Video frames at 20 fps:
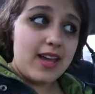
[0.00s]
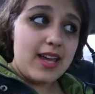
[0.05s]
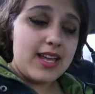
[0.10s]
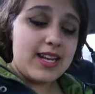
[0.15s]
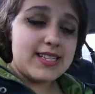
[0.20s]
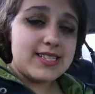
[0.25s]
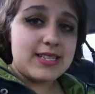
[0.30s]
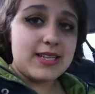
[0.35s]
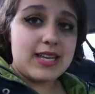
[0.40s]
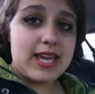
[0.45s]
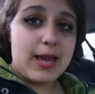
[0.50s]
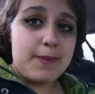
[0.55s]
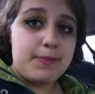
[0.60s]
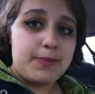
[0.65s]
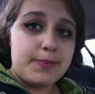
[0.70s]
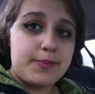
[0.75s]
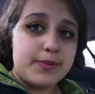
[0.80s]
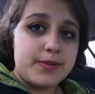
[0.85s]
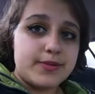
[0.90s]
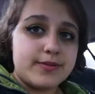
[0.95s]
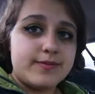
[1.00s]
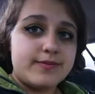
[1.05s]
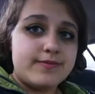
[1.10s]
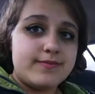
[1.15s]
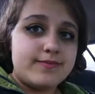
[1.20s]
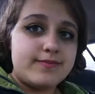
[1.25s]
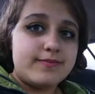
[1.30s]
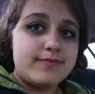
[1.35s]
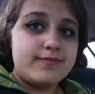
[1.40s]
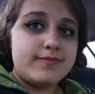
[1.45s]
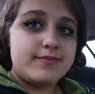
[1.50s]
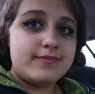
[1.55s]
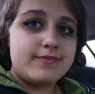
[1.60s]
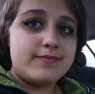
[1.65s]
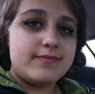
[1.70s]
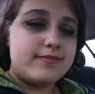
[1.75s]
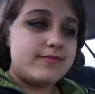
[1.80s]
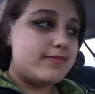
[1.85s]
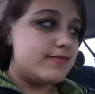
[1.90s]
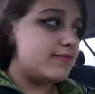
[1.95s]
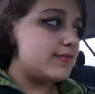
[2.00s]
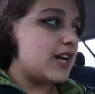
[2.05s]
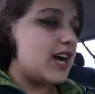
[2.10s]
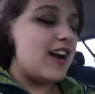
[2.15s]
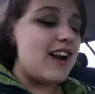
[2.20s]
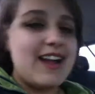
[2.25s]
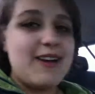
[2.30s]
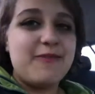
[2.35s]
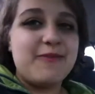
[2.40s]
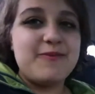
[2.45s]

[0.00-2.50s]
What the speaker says: It is incapable. Alright.